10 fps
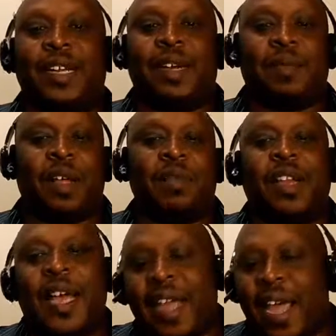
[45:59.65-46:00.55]
and I'm
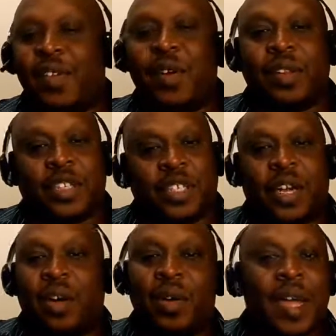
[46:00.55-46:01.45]
glad to have you on the
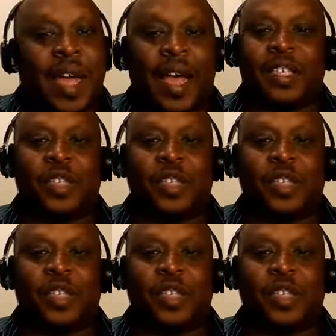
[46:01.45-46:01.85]
show as